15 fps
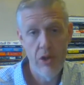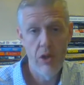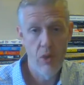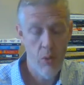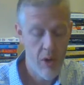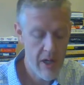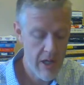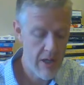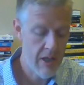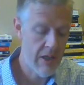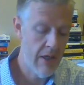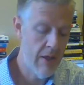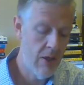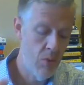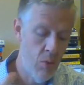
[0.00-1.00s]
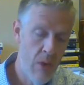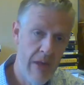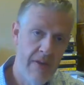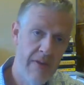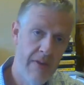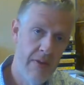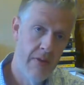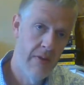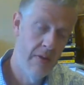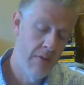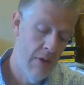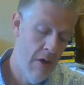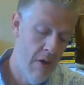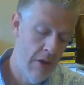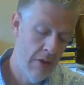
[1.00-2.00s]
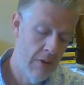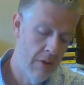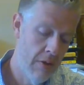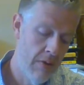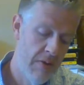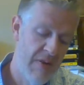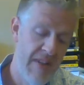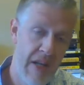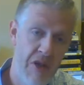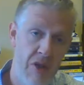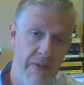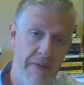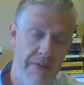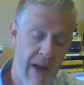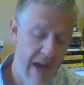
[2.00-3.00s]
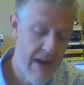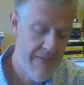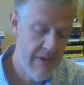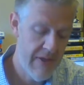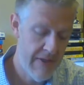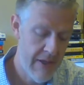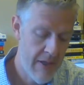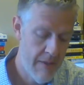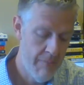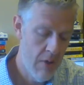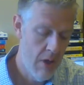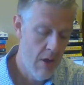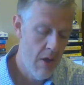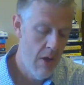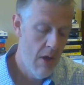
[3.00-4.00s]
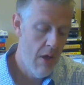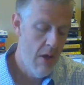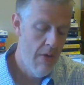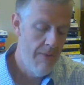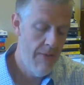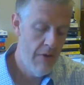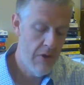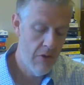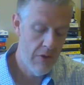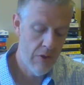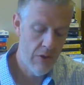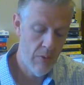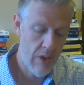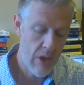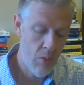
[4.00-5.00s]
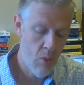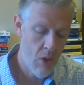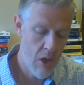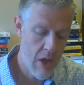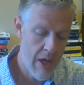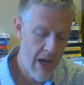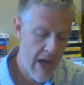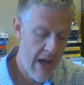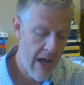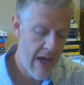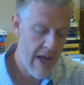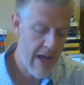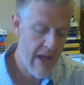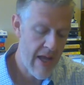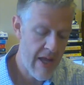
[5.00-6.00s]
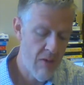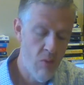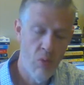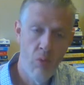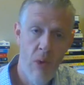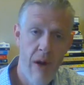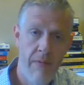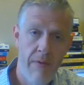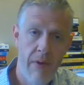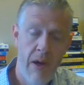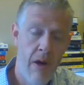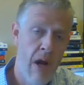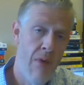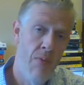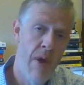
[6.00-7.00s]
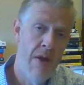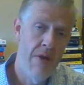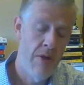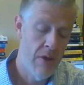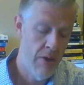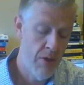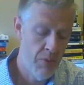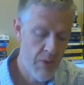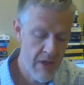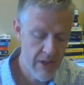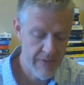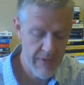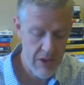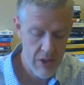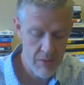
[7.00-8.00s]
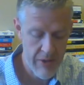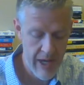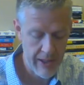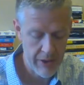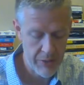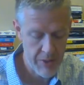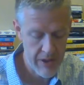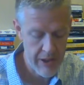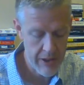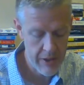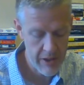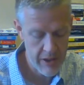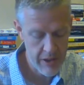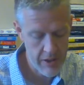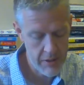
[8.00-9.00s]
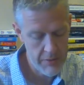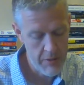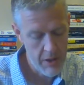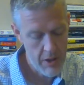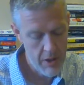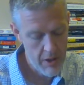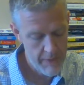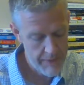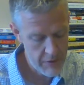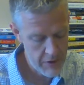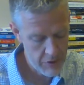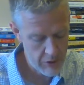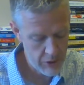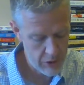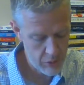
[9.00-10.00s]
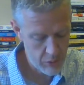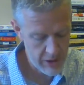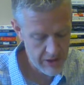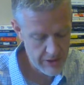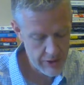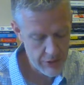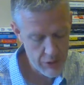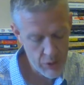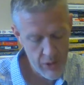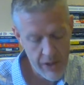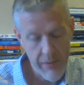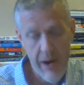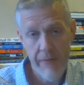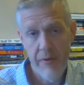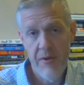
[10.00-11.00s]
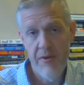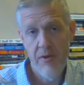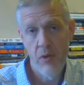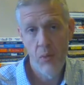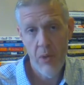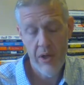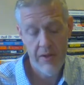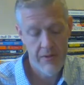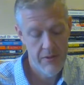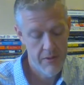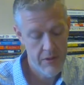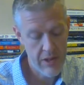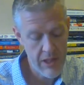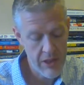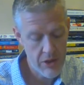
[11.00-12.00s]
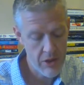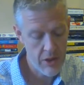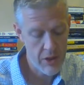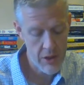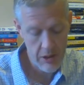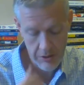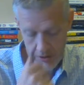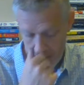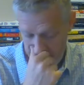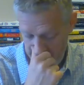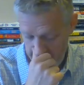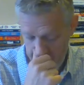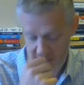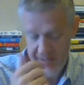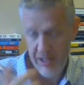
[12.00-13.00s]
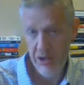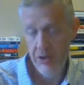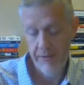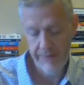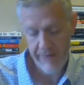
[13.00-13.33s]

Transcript: two twenty, again the Wicks article, section five this time. Footnote two twenty-one, I, ref or I read during the readings video. I'm not going to read here again. Footnote two twenty-two, I referenced the Wicks Nietzsche article again, section